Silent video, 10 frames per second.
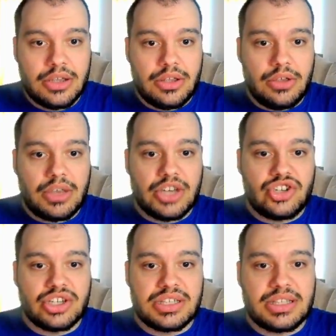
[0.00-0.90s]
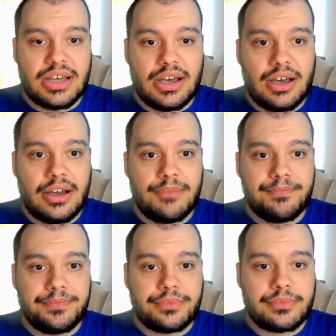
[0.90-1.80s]
you can just
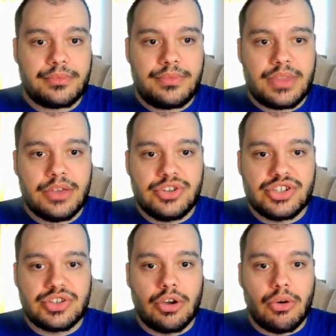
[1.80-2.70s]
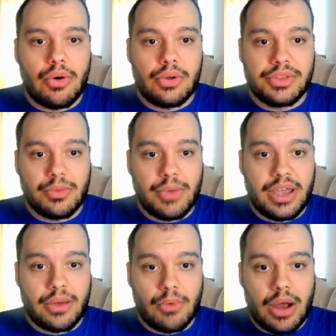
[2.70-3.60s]
go all the
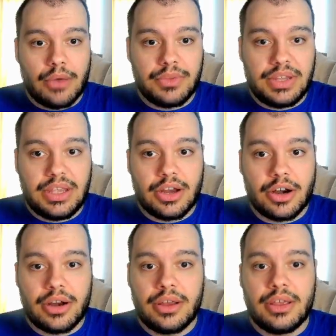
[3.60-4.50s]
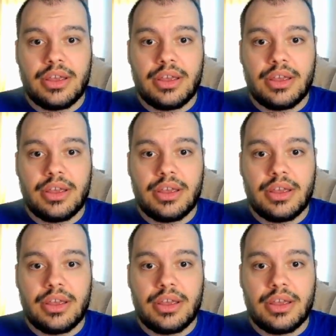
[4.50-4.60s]
way around here